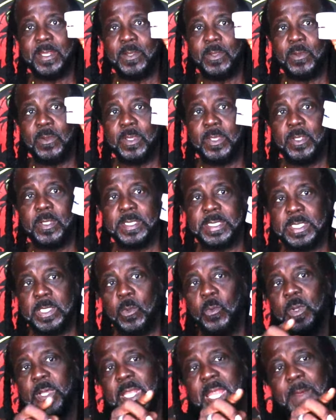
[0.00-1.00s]
Look, you see
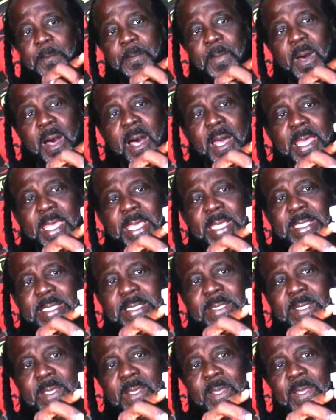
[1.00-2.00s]
where that mark
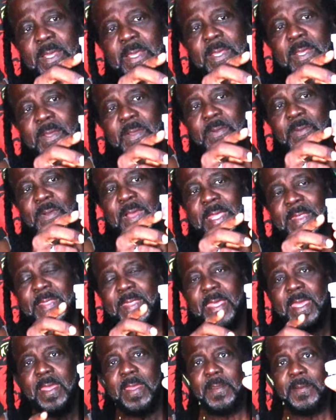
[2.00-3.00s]
is? Right
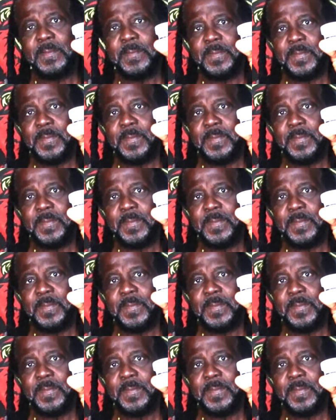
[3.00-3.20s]
there?